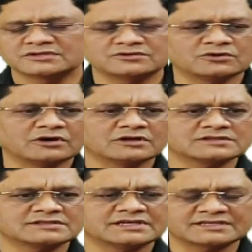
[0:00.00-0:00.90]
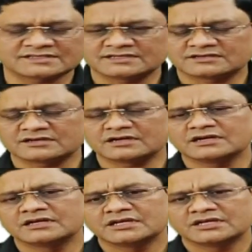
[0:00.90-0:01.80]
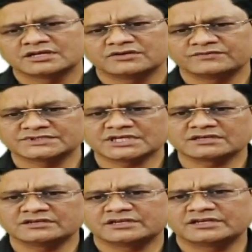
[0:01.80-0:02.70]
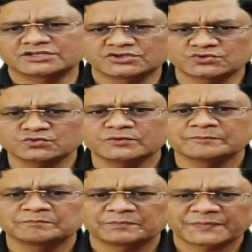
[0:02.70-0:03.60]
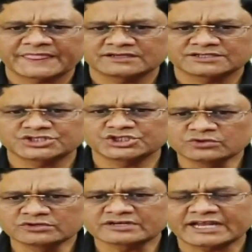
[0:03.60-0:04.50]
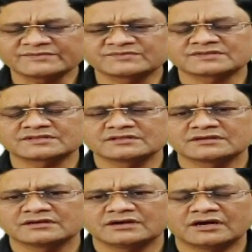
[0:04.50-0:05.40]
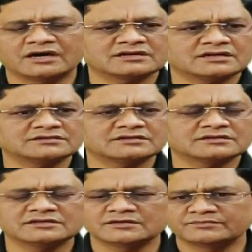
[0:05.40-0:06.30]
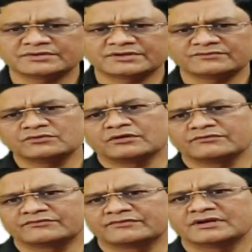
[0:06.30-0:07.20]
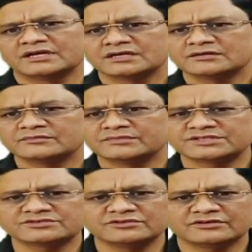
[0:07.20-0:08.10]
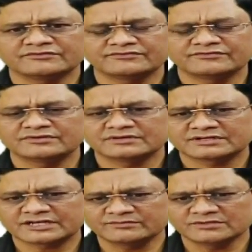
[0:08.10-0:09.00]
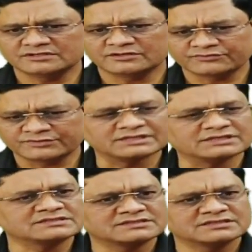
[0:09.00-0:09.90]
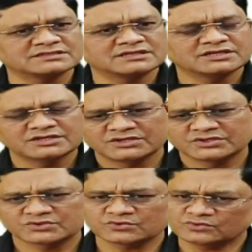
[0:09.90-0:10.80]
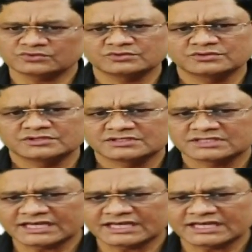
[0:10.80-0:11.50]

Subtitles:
laws, etc., which are related to scheduled tribes are under the purview of Ministry of Tribal Affairs. So the